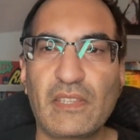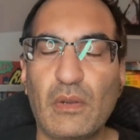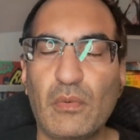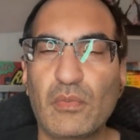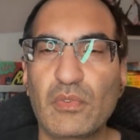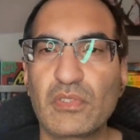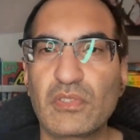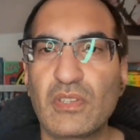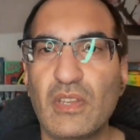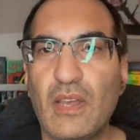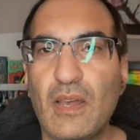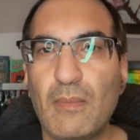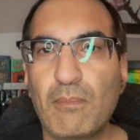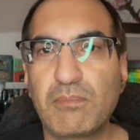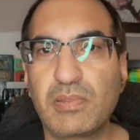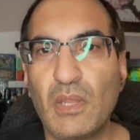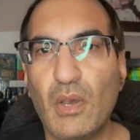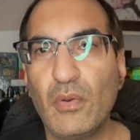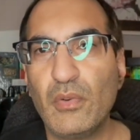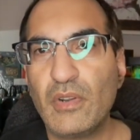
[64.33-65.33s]
that was
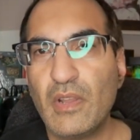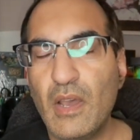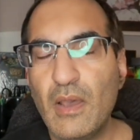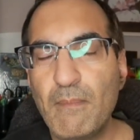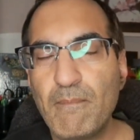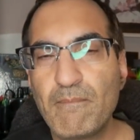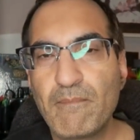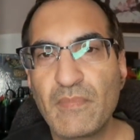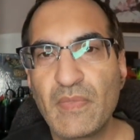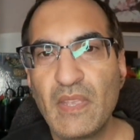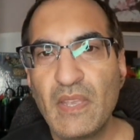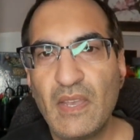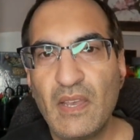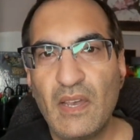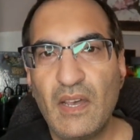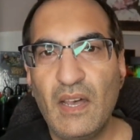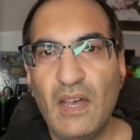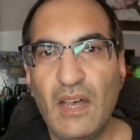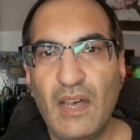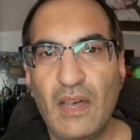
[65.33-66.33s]
blown up
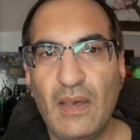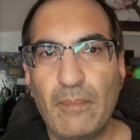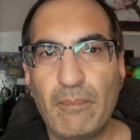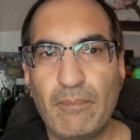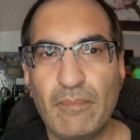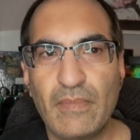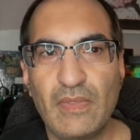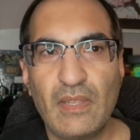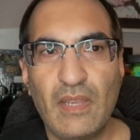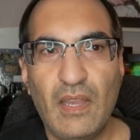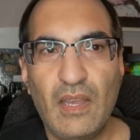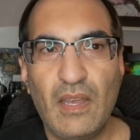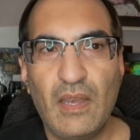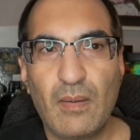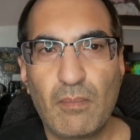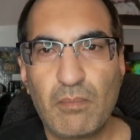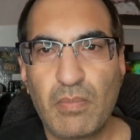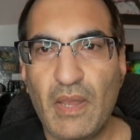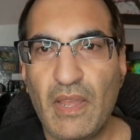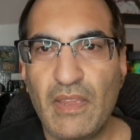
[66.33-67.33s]

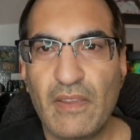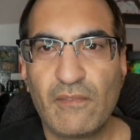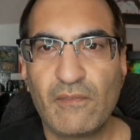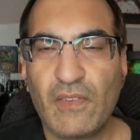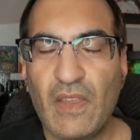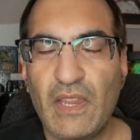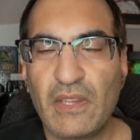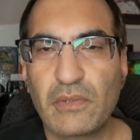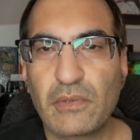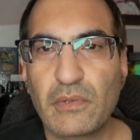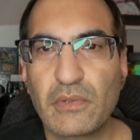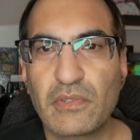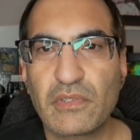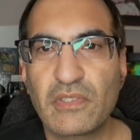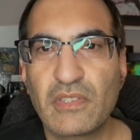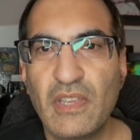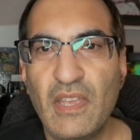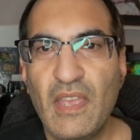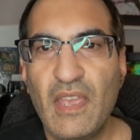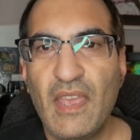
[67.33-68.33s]
by
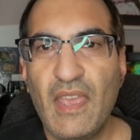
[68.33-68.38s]
invaders,